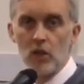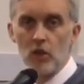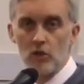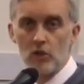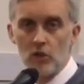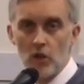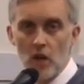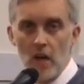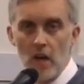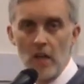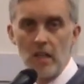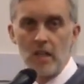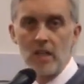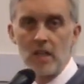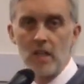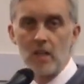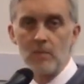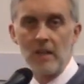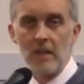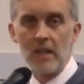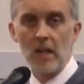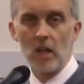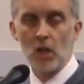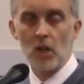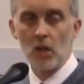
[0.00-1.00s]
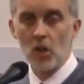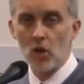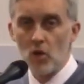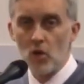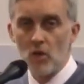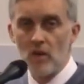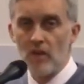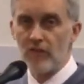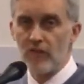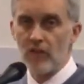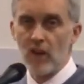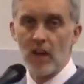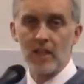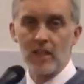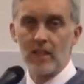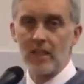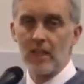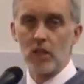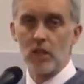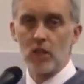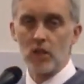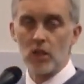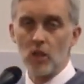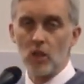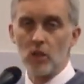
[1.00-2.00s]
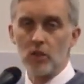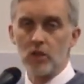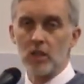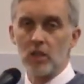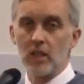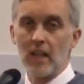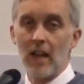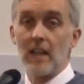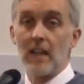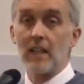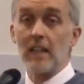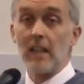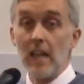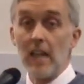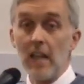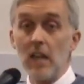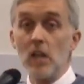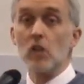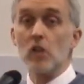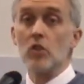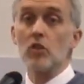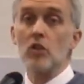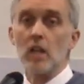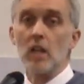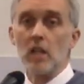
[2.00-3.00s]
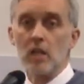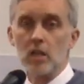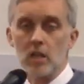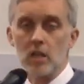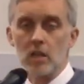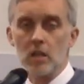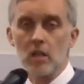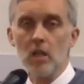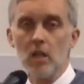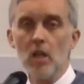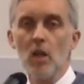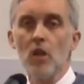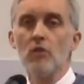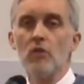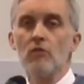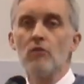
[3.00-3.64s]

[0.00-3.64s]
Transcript: Christ is being glorified and exalted and increased